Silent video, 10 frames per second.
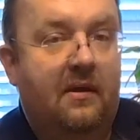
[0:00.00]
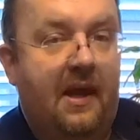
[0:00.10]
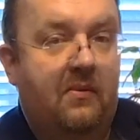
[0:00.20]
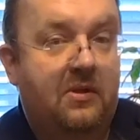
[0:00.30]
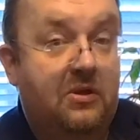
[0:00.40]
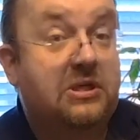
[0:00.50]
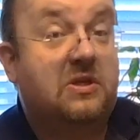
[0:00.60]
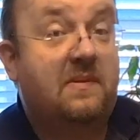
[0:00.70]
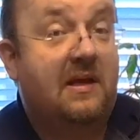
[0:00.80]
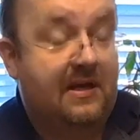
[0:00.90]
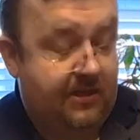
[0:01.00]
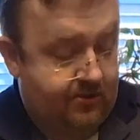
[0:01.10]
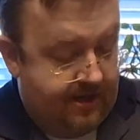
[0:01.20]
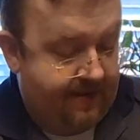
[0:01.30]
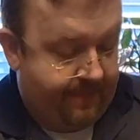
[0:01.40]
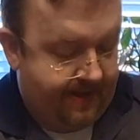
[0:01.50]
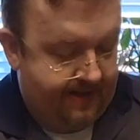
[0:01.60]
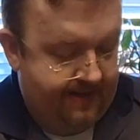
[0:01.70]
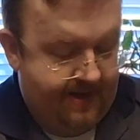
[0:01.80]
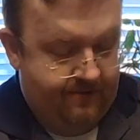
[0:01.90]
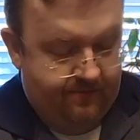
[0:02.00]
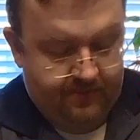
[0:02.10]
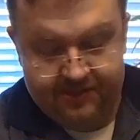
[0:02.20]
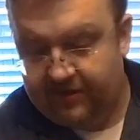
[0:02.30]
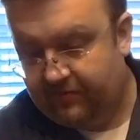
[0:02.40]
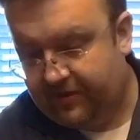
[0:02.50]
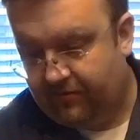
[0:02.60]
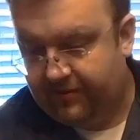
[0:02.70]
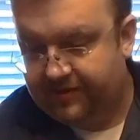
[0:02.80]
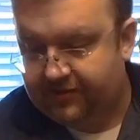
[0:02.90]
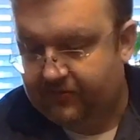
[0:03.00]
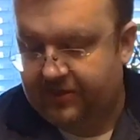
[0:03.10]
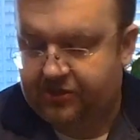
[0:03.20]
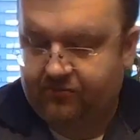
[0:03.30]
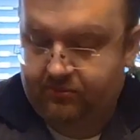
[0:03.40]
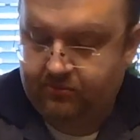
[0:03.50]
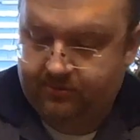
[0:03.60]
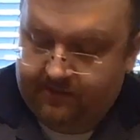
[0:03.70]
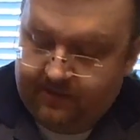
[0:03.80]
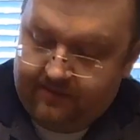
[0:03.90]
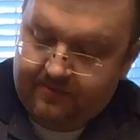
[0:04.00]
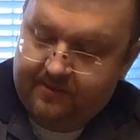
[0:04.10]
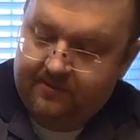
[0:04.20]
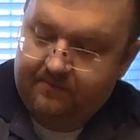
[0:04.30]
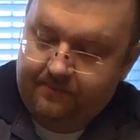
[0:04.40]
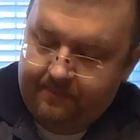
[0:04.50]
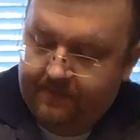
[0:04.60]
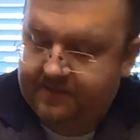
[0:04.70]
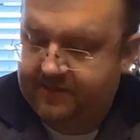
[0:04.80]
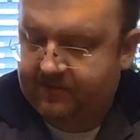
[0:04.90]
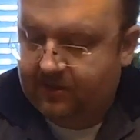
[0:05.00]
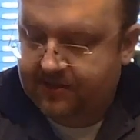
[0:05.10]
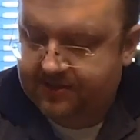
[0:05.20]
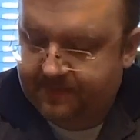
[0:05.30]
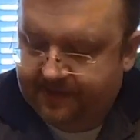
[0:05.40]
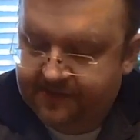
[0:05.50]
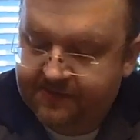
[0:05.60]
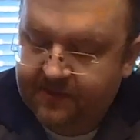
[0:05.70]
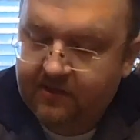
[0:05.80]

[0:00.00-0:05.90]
that used to be on your iPad. Now, the reason we're doing this switcheroo thing with the SIM cards is because